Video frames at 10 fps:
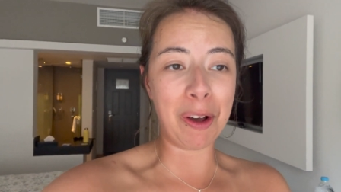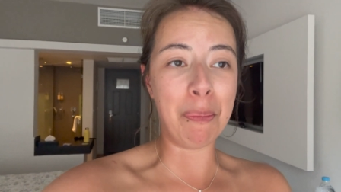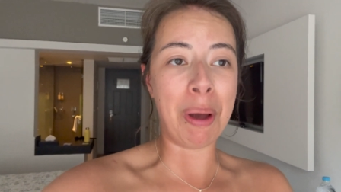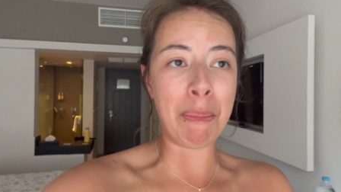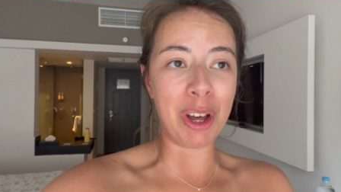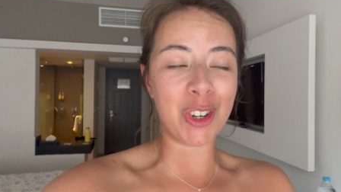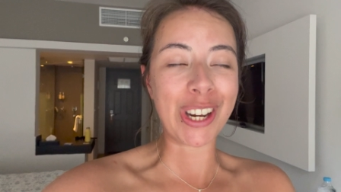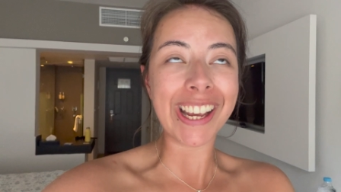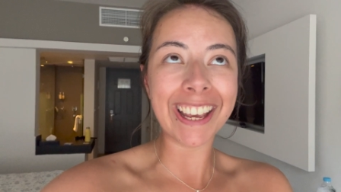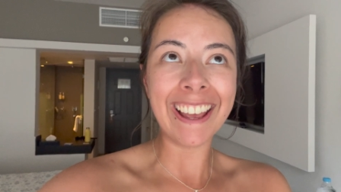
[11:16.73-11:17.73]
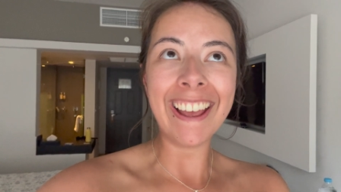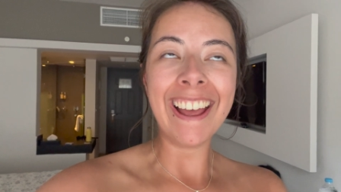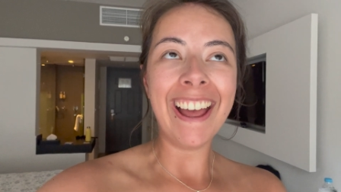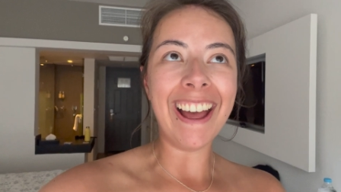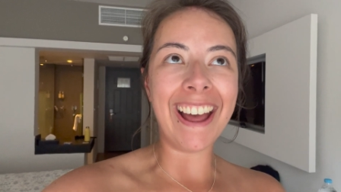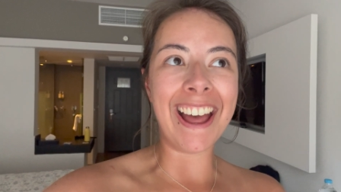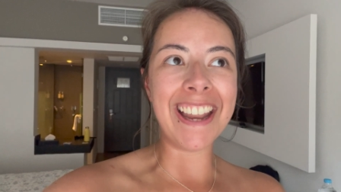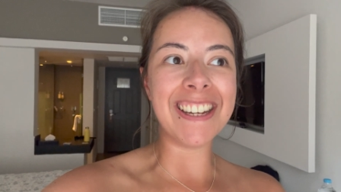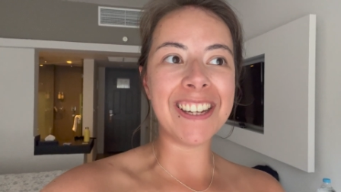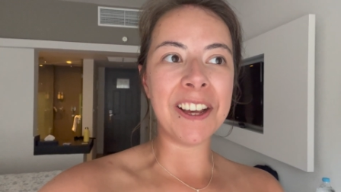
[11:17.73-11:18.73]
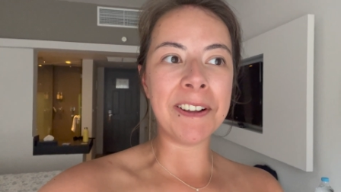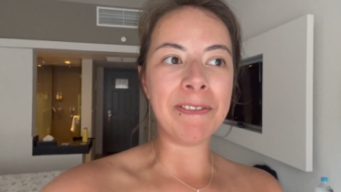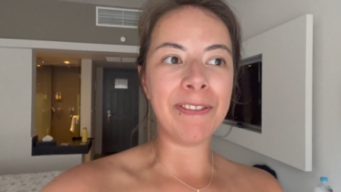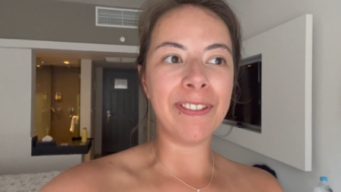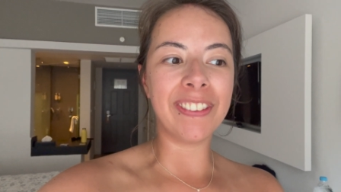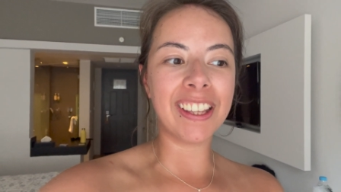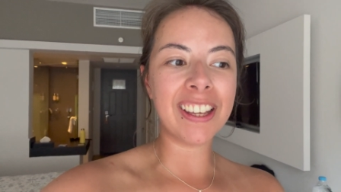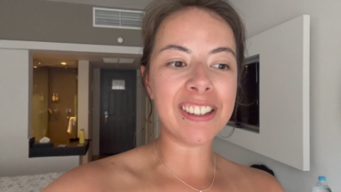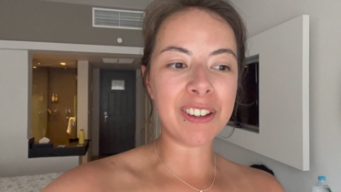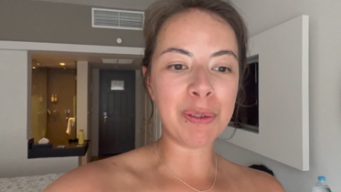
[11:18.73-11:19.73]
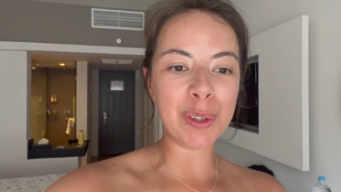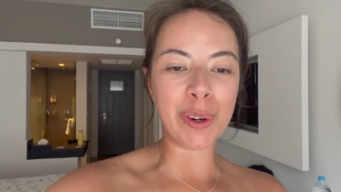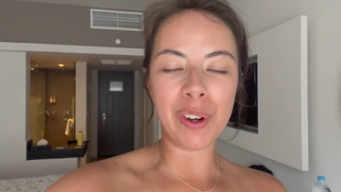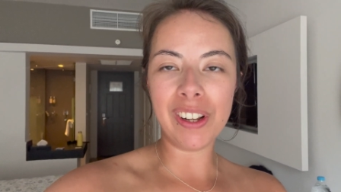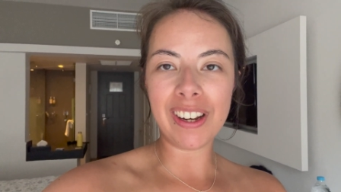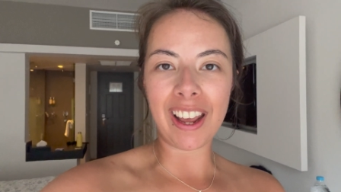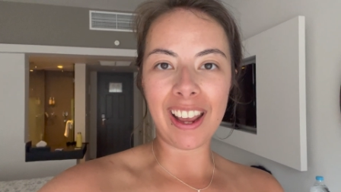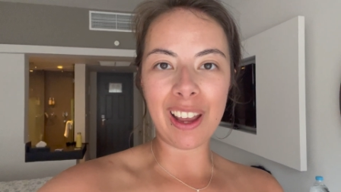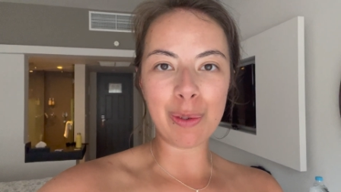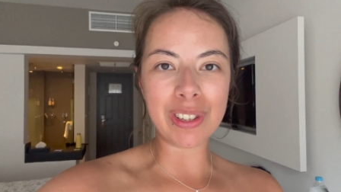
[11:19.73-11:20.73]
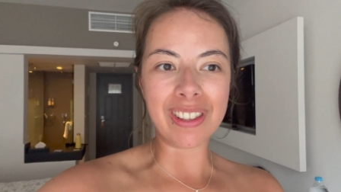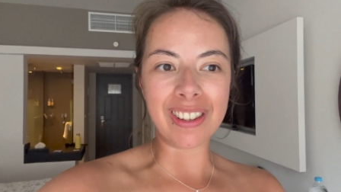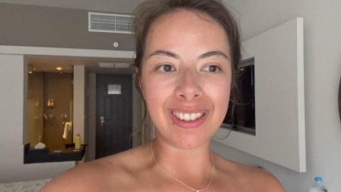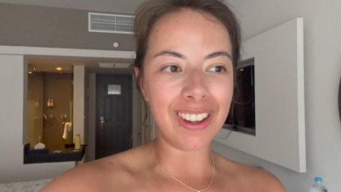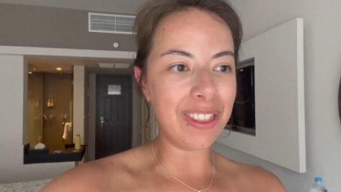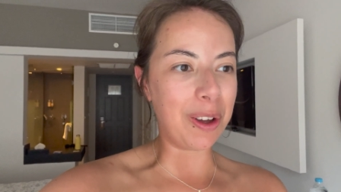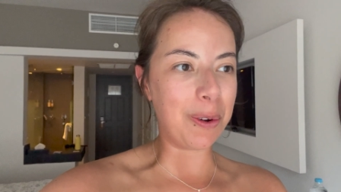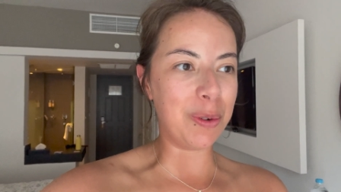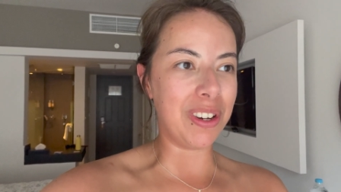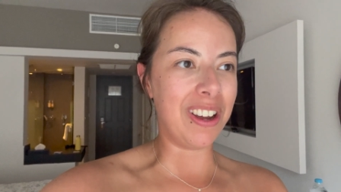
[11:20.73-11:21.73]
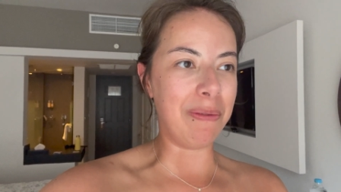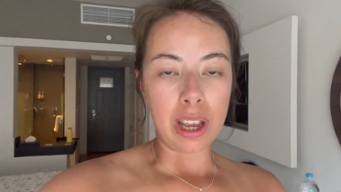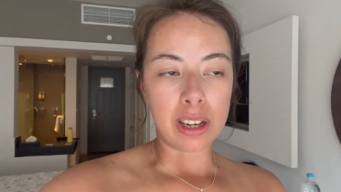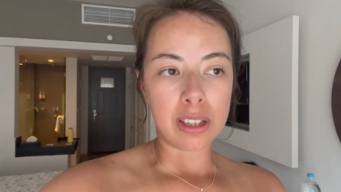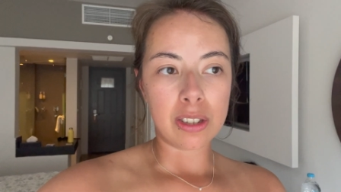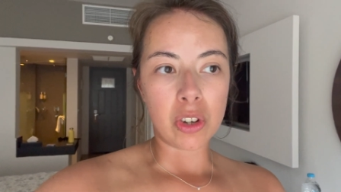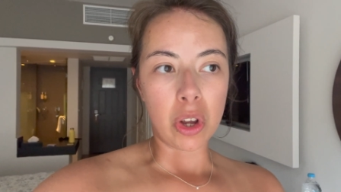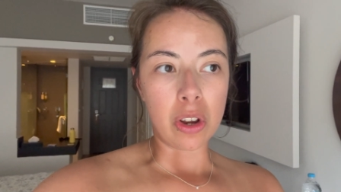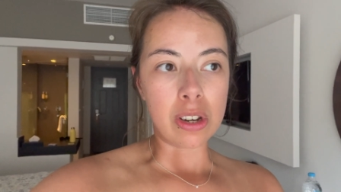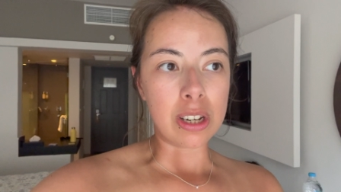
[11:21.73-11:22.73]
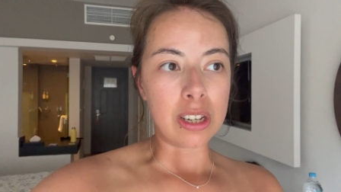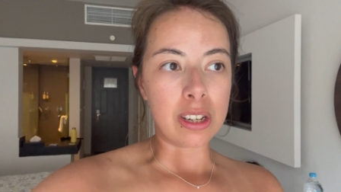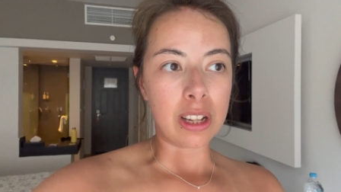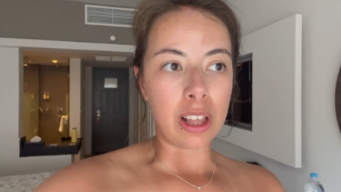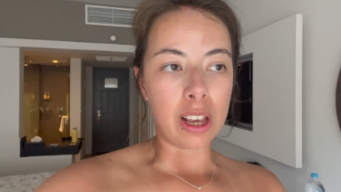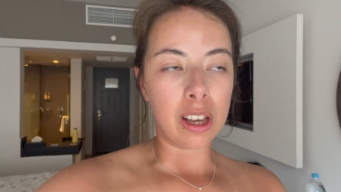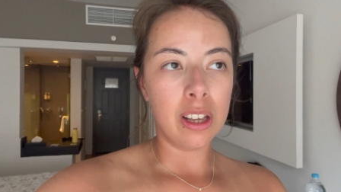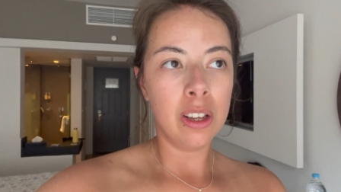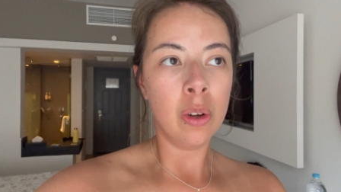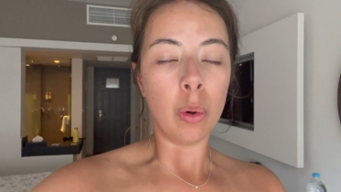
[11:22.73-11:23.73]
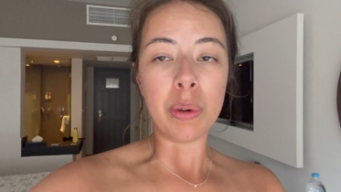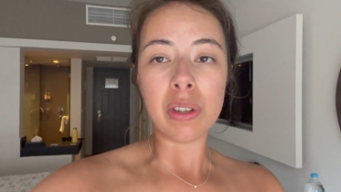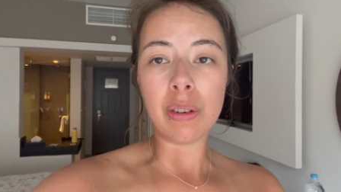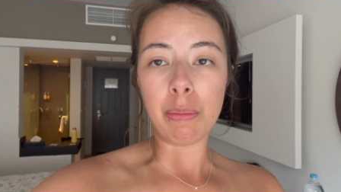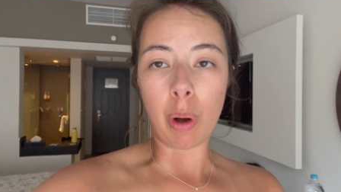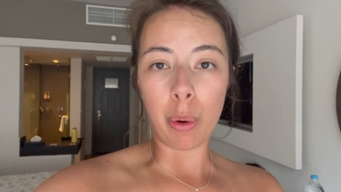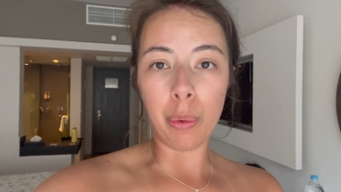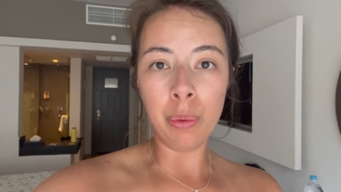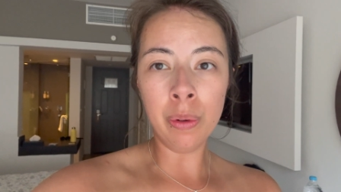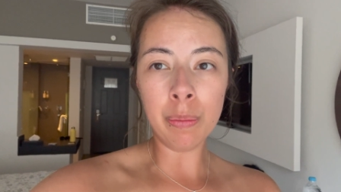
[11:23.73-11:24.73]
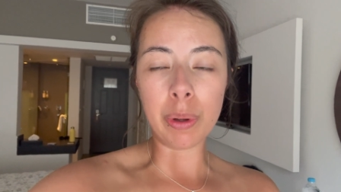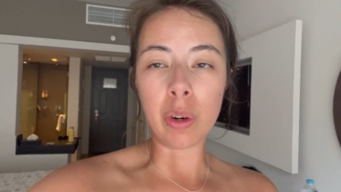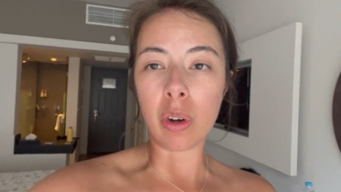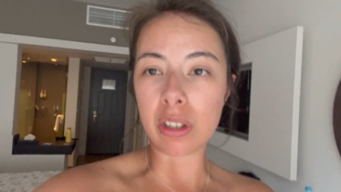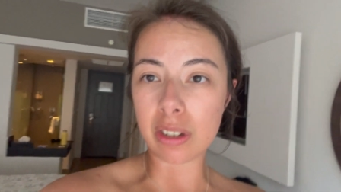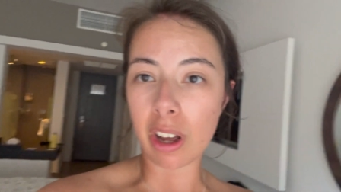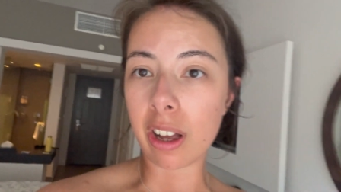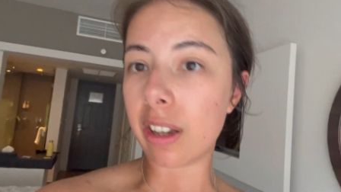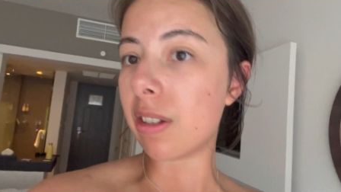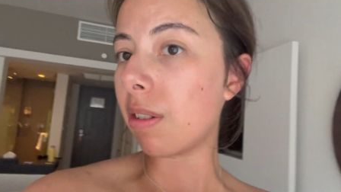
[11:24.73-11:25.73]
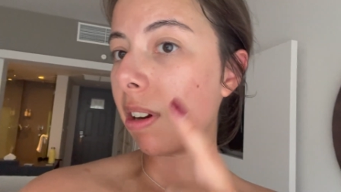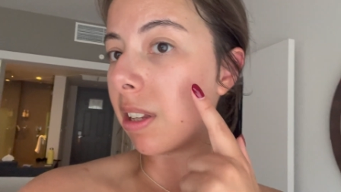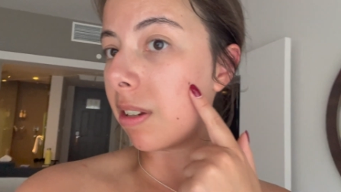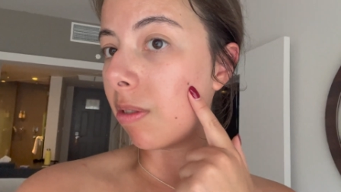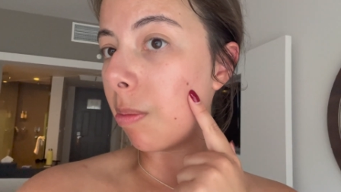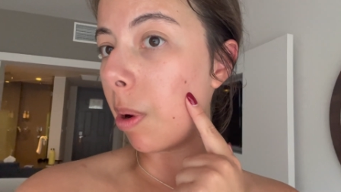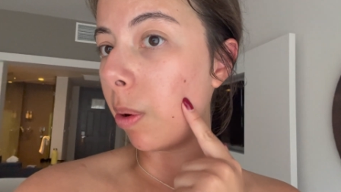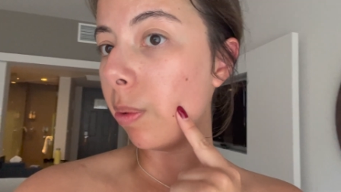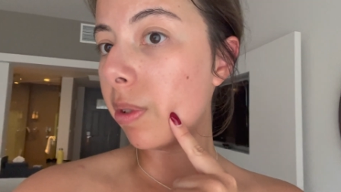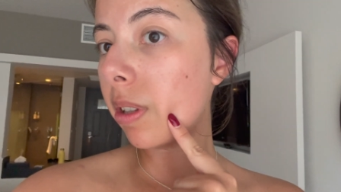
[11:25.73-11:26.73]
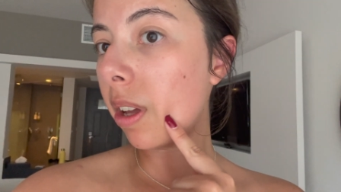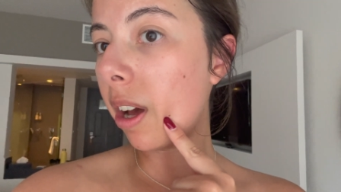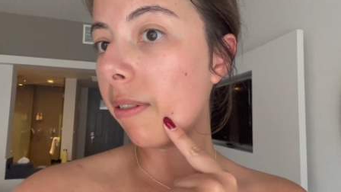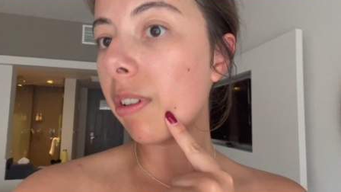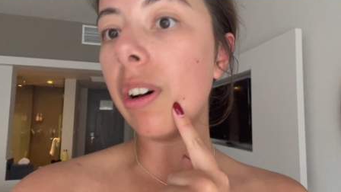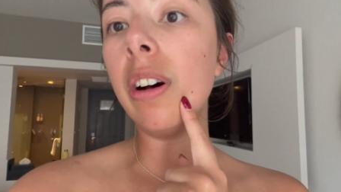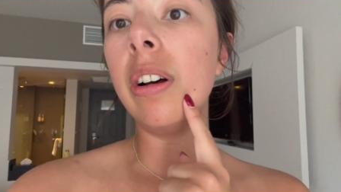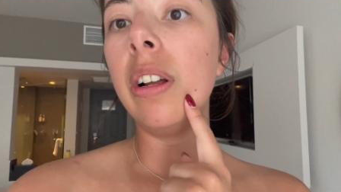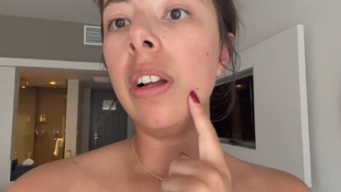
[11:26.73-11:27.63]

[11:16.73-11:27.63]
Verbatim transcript: on my butt cheek and because um, I was on holiday it was in the sun the whole time it's turned into like almost a mole but not as dark as the rest of the moles that I've got